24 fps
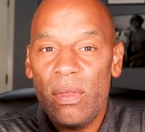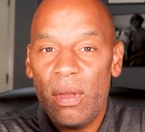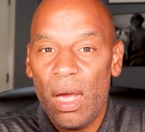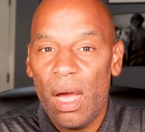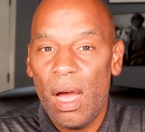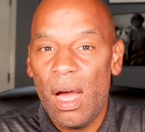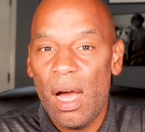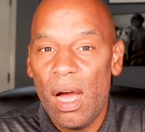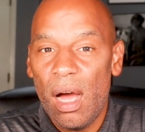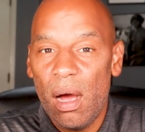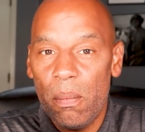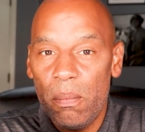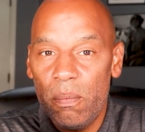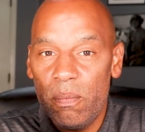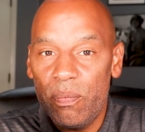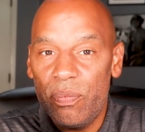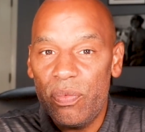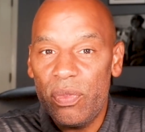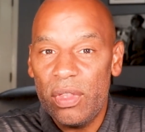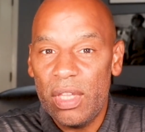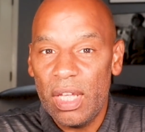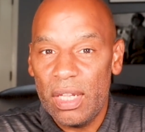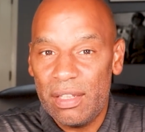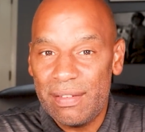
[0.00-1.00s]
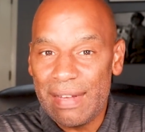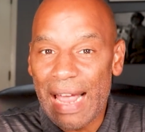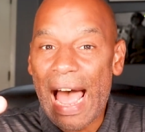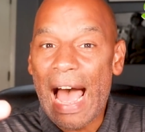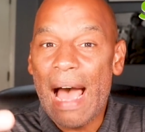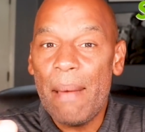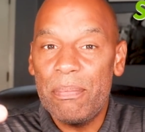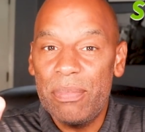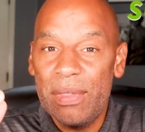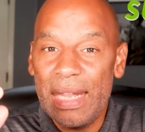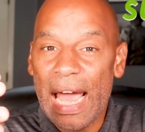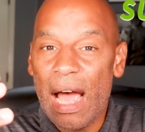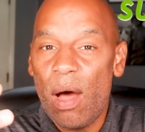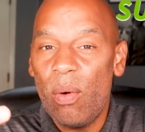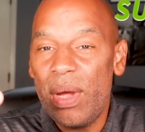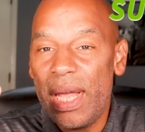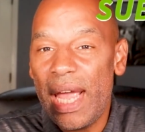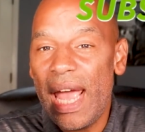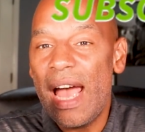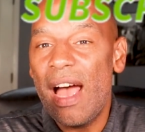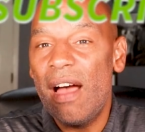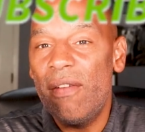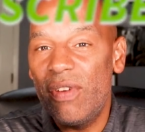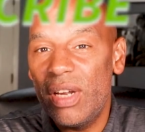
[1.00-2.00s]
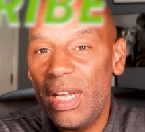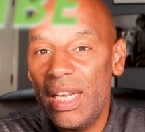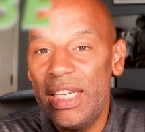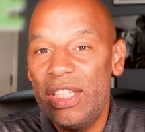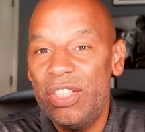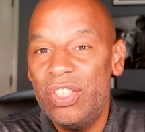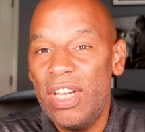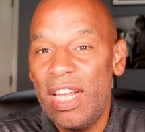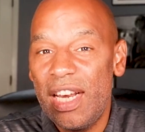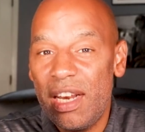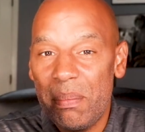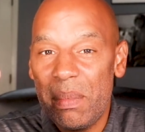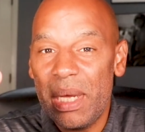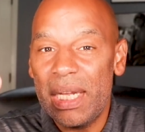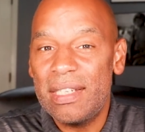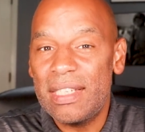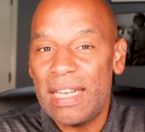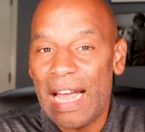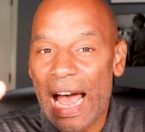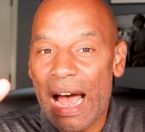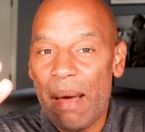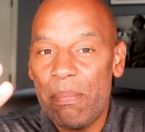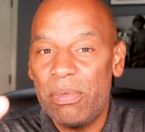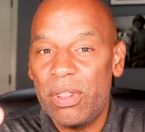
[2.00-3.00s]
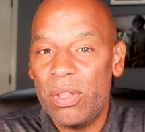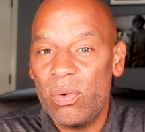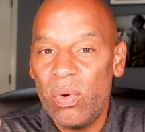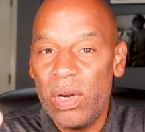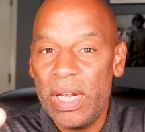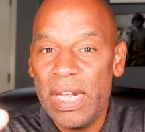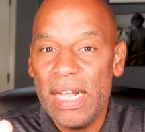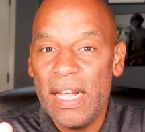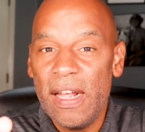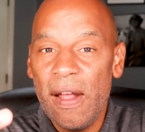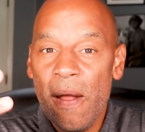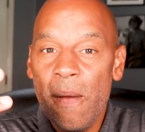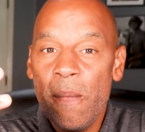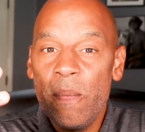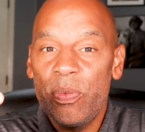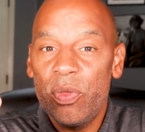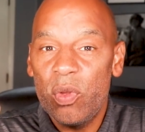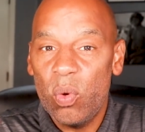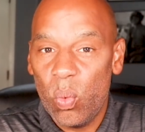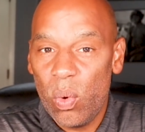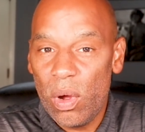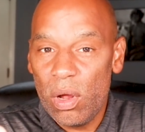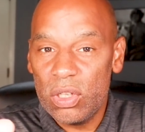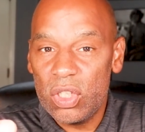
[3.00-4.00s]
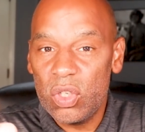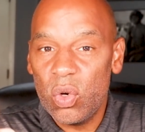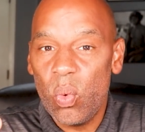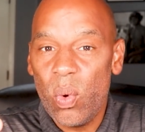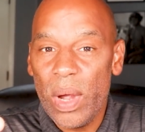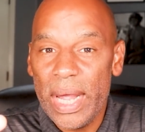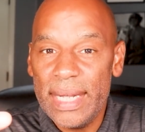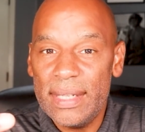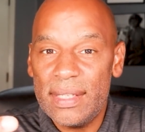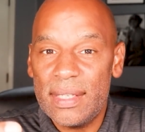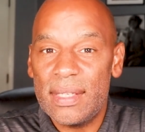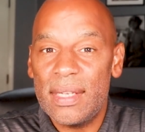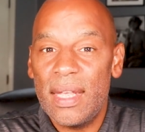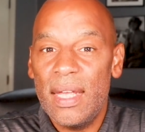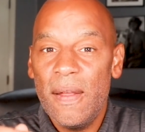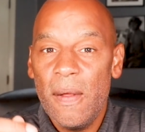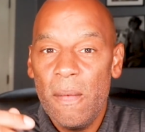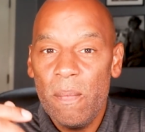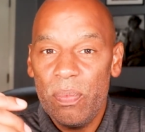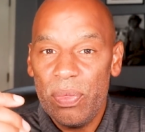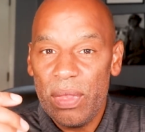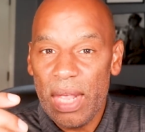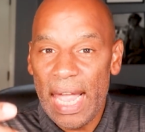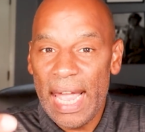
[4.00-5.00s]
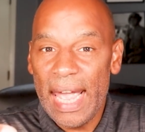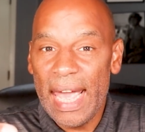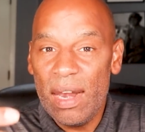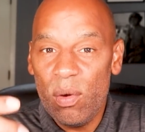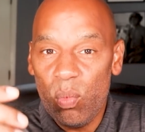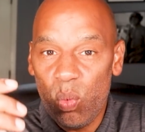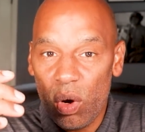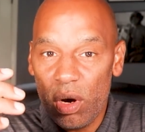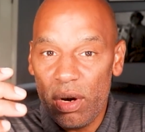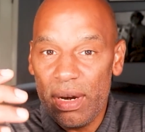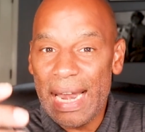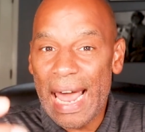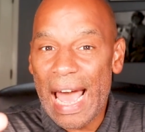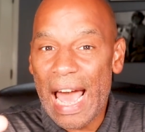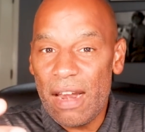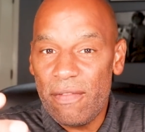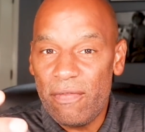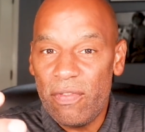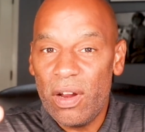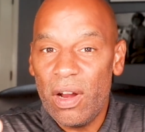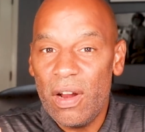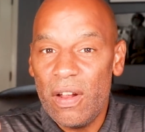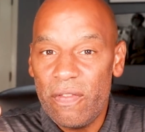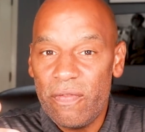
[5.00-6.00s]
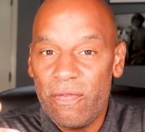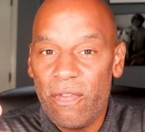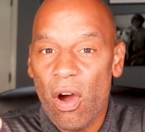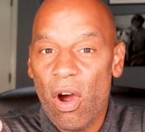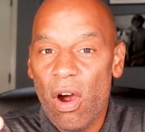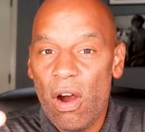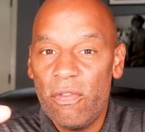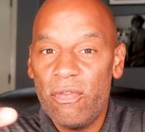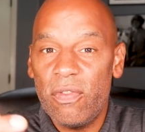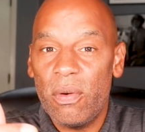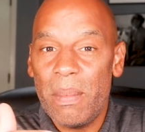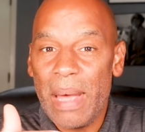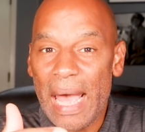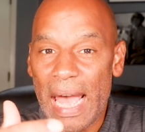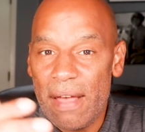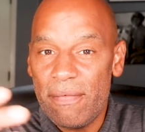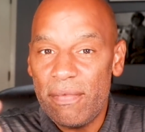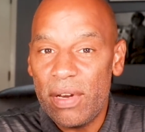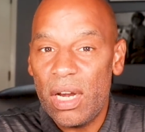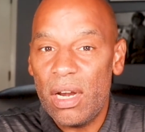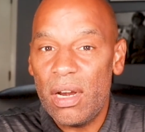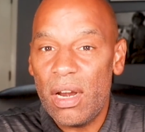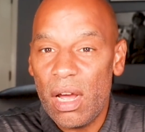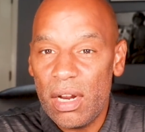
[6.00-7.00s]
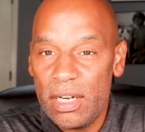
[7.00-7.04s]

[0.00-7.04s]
The top, now we have a legitimate top three welterweights, and we're not very far from having an